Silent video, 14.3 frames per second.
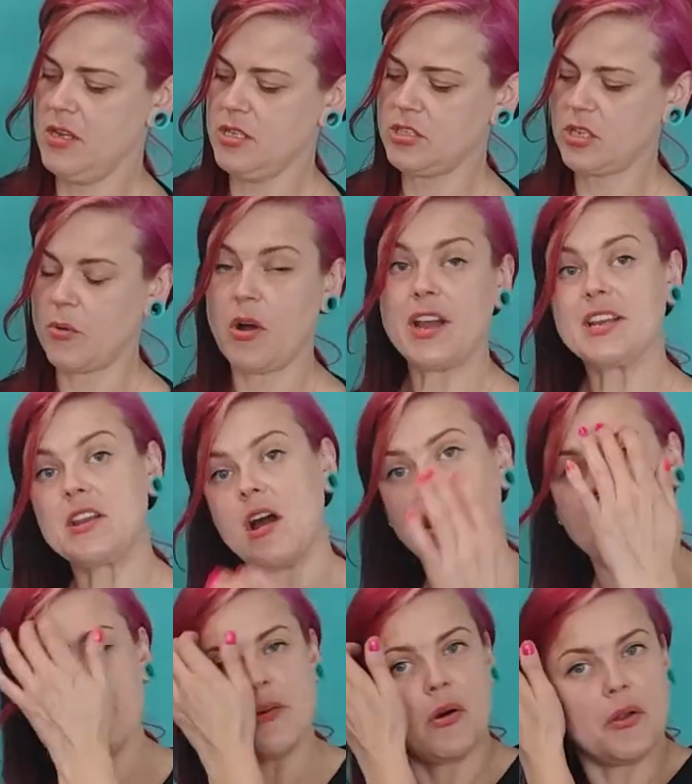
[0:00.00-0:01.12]
So I
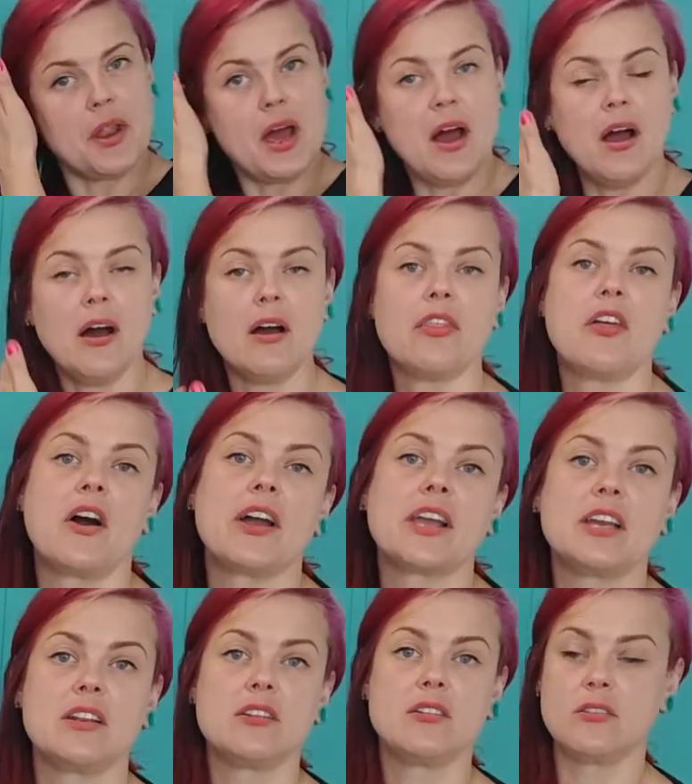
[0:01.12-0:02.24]
know on her that I
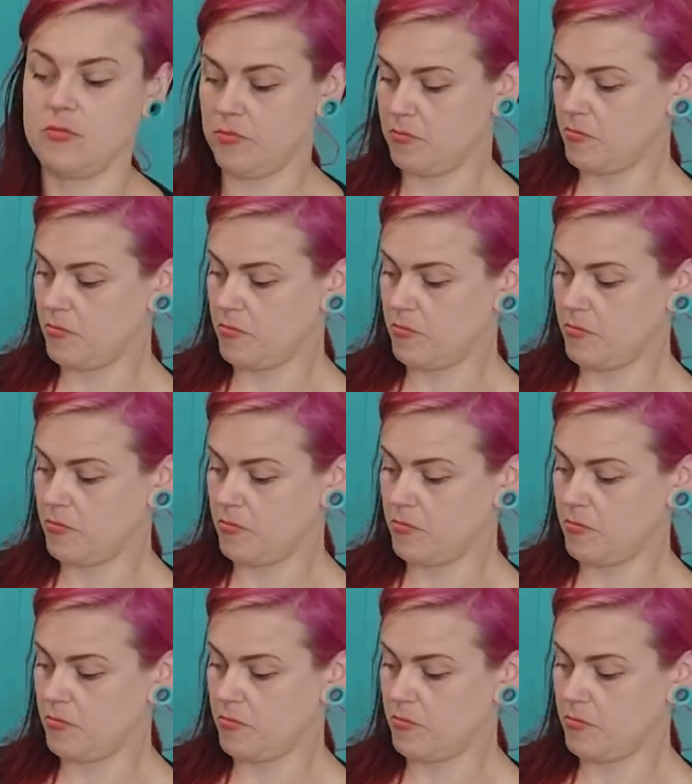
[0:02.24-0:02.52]
can